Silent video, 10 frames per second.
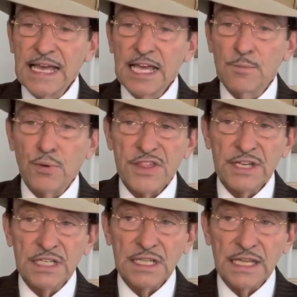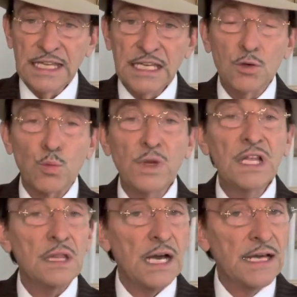and President Lincoln
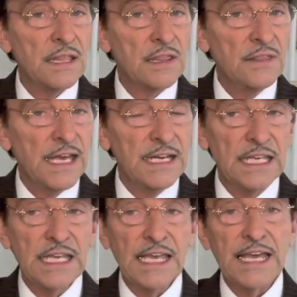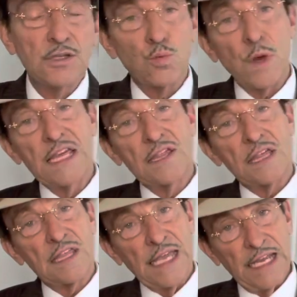realized that he had to raise a
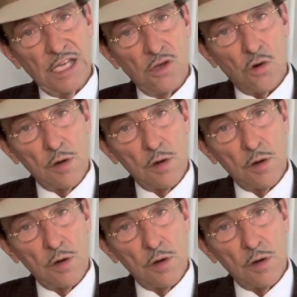standing